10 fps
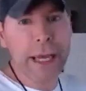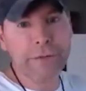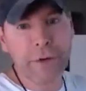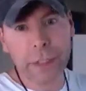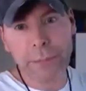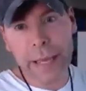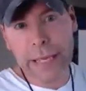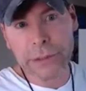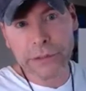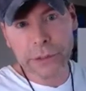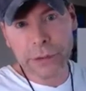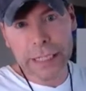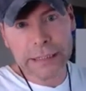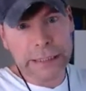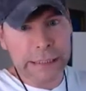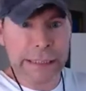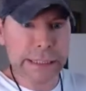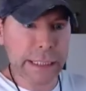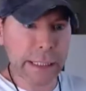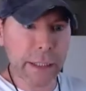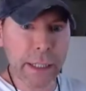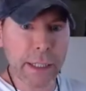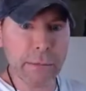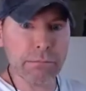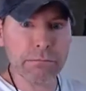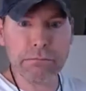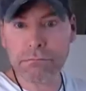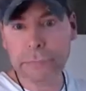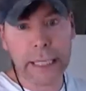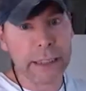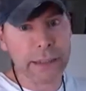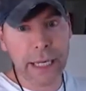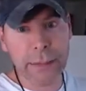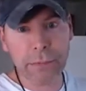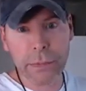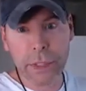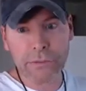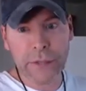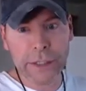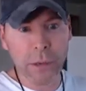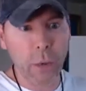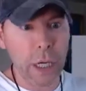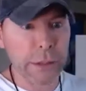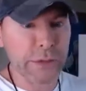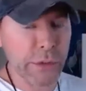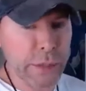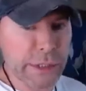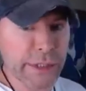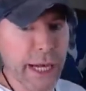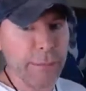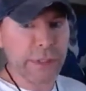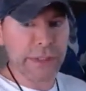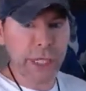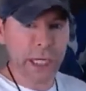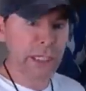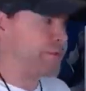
on our page so you guys can see it anytime that you want. So you can stop and start if you